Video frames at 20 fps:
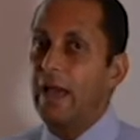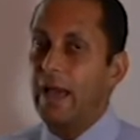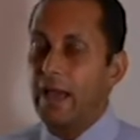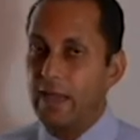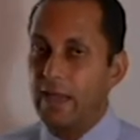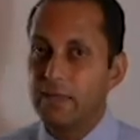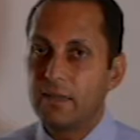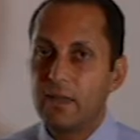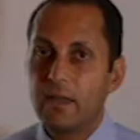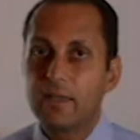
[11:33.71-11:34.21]

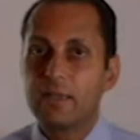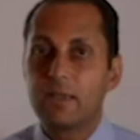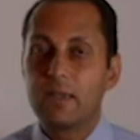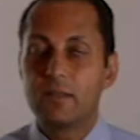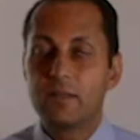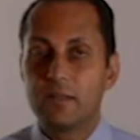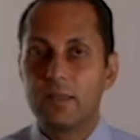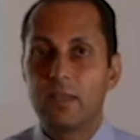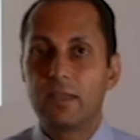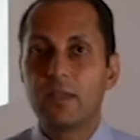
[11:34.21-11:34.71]
And I
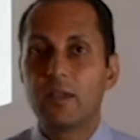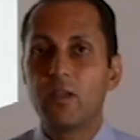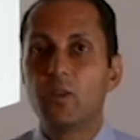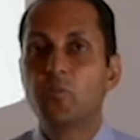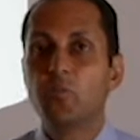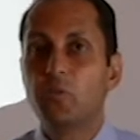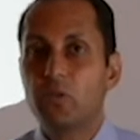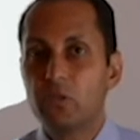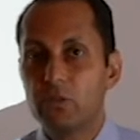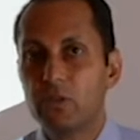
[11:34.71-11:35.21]
can take an
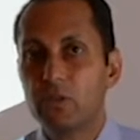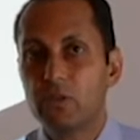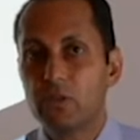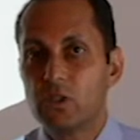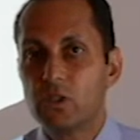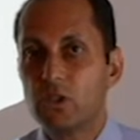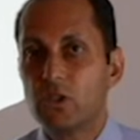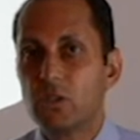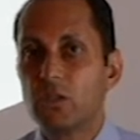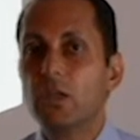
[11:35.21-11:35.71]
important
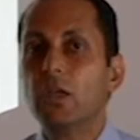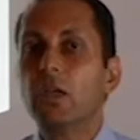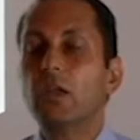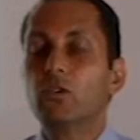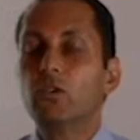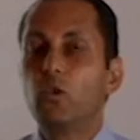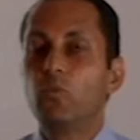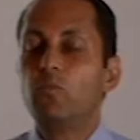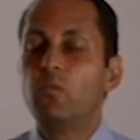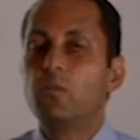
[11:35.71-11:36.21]
decision
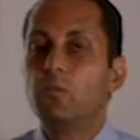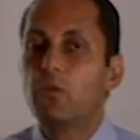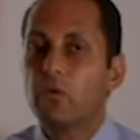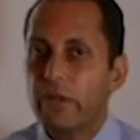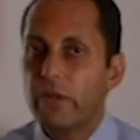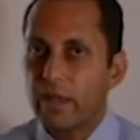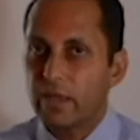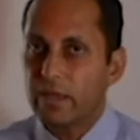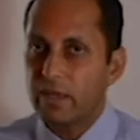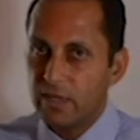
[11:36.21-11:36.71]
to be
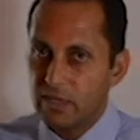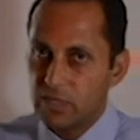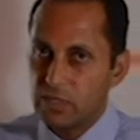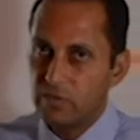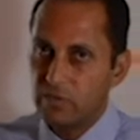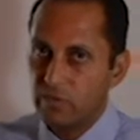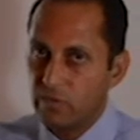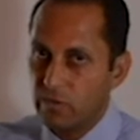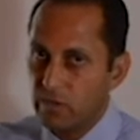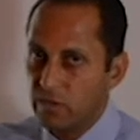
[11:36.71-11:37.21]
more
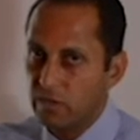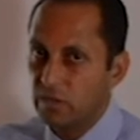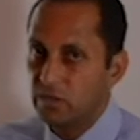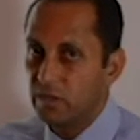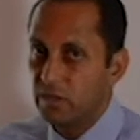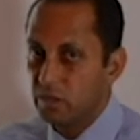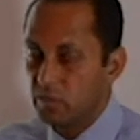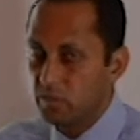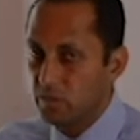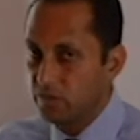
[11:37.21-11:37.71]
aggressive with the
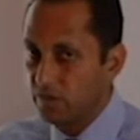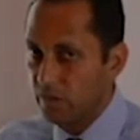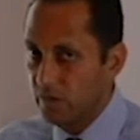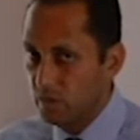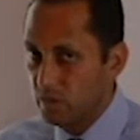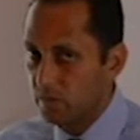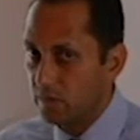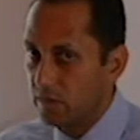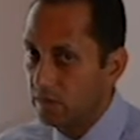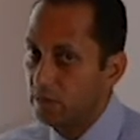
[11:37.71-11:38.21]
treatment
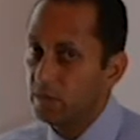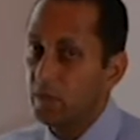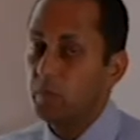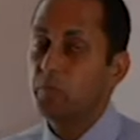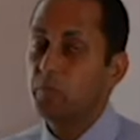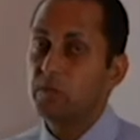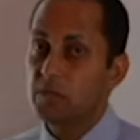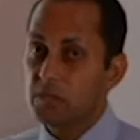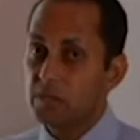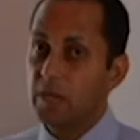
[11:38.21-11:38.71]
regimen that I
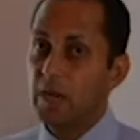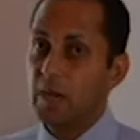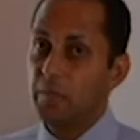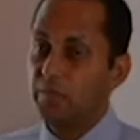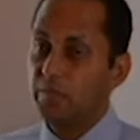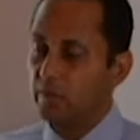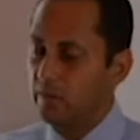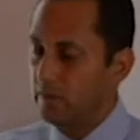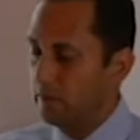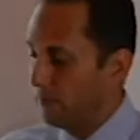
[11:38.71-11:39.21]

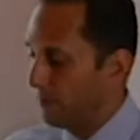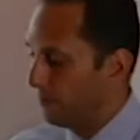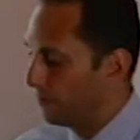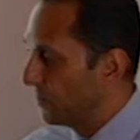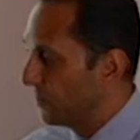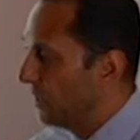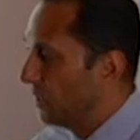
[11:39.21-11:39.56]
prescribe for them.